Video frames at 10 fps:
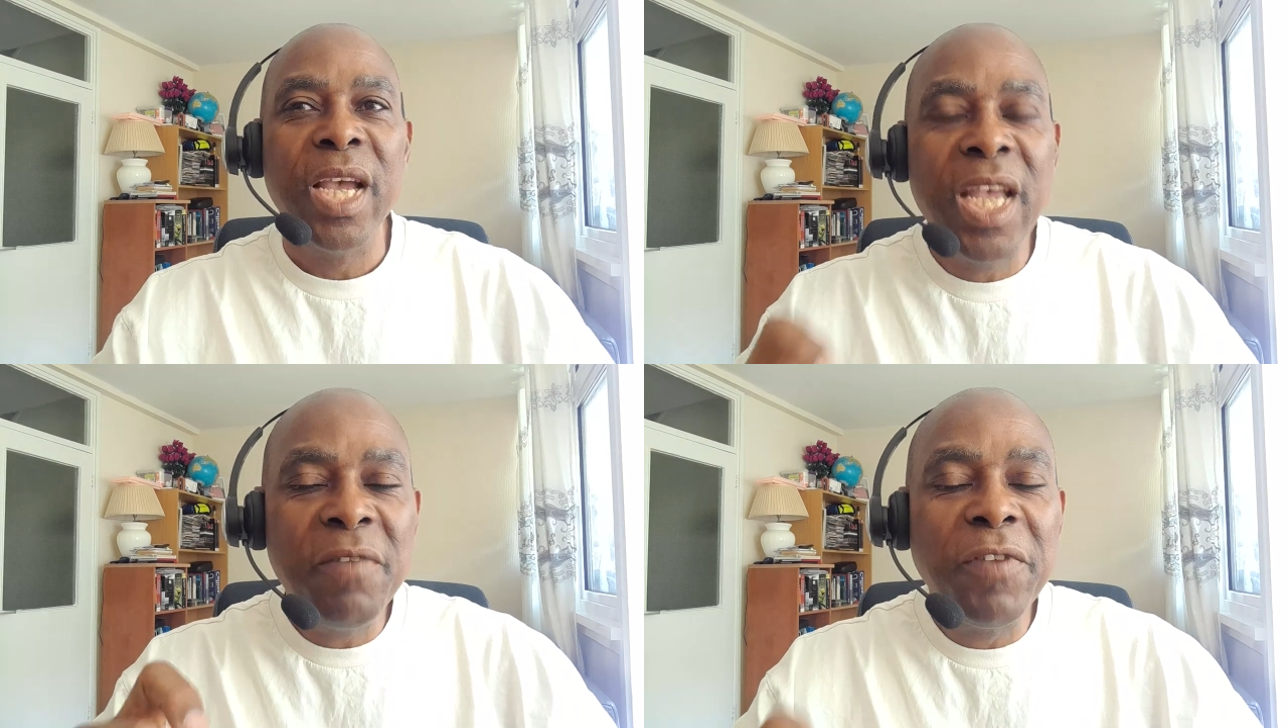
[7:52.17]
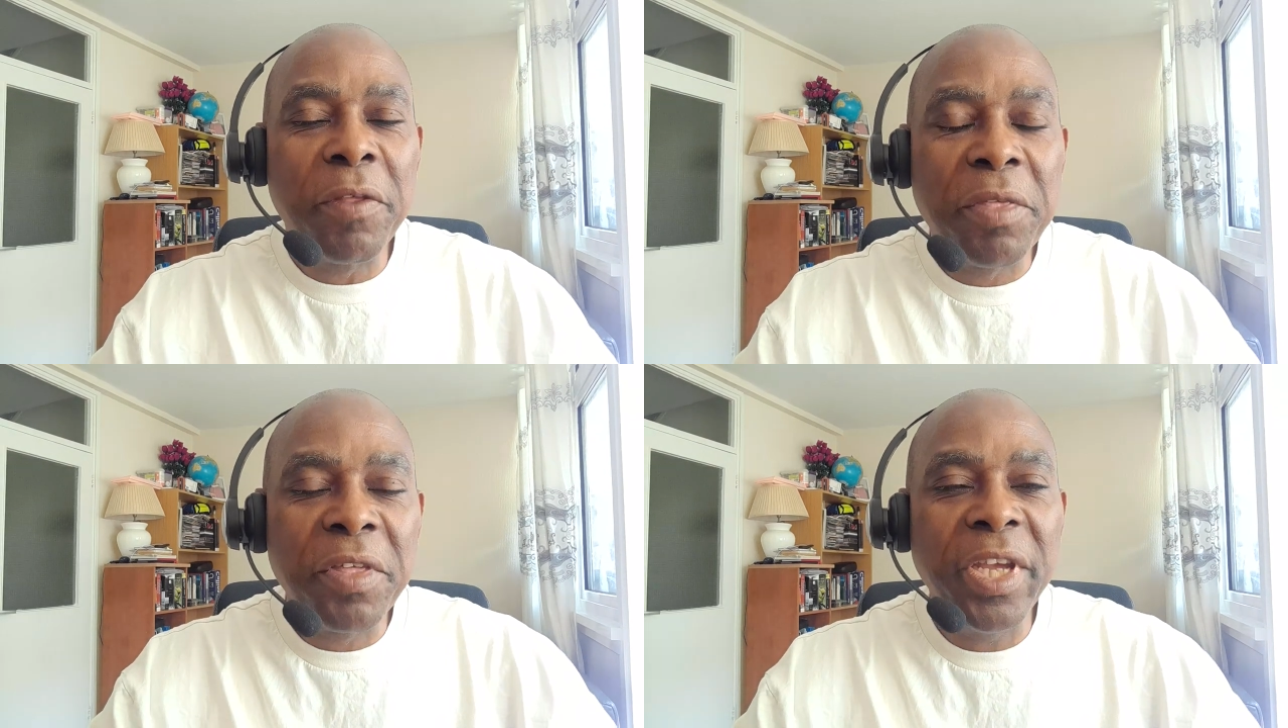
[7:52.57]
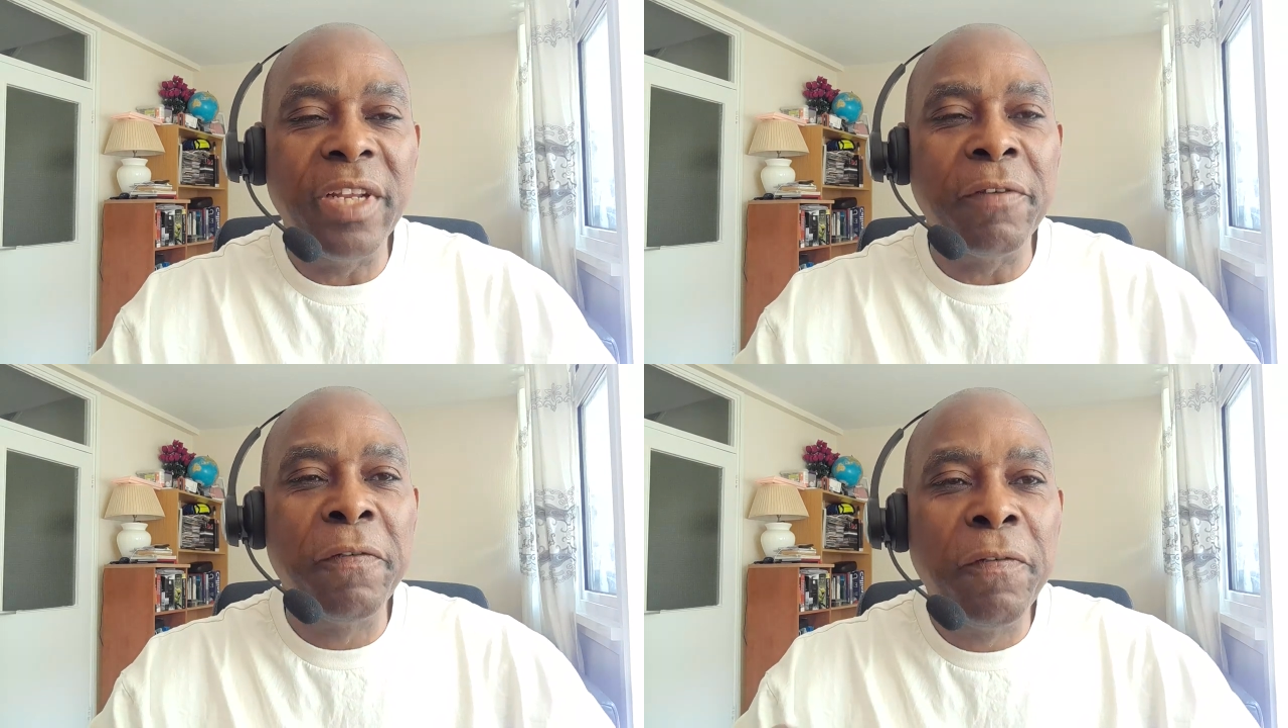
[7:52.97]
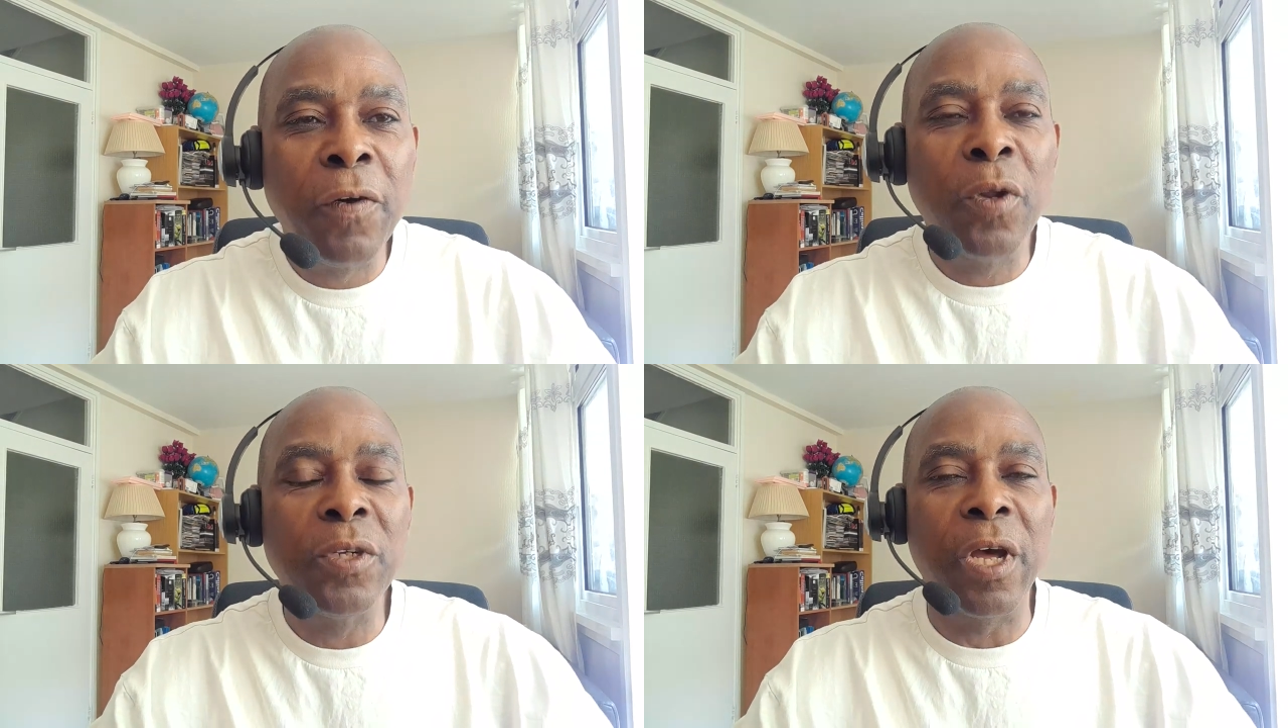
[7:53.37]
If the thing
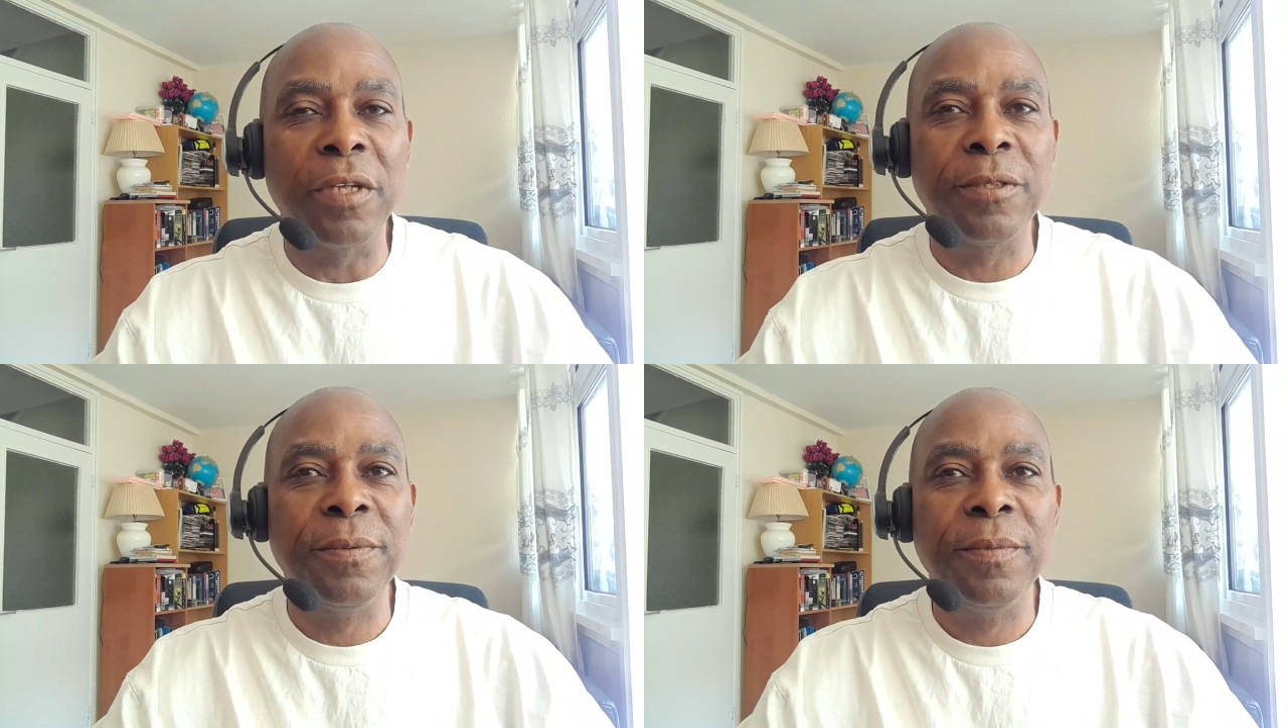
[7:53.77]
follow not,